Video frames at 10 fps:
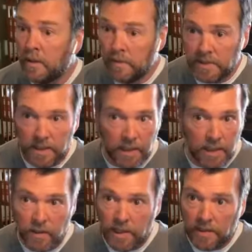We said,
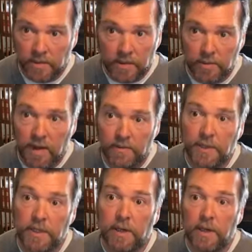hey, we're not doing the
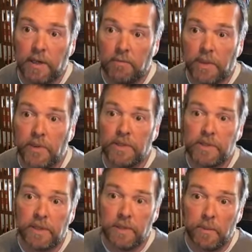profit sharing
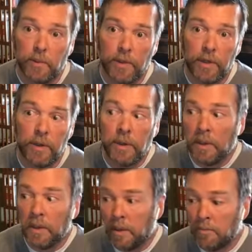bonus anymore.
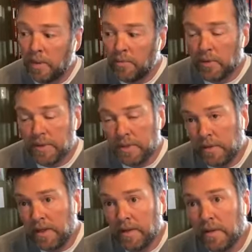And people are
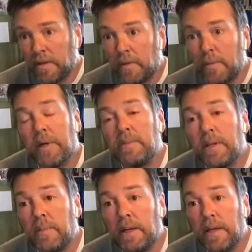still, I think, a little bit
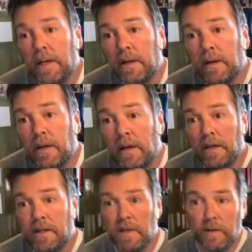upset by that
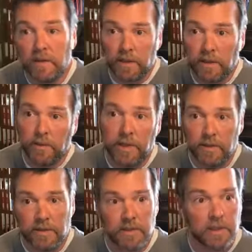because uh, they look in
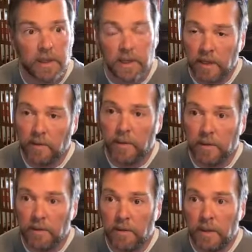arrears and see, like, hey,
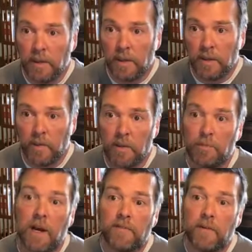we're we're
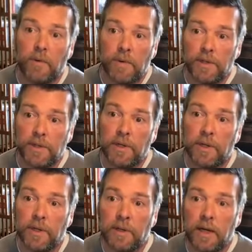profitable this
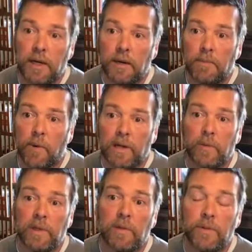year. Um, why
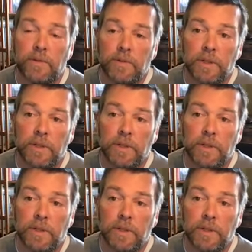did we do those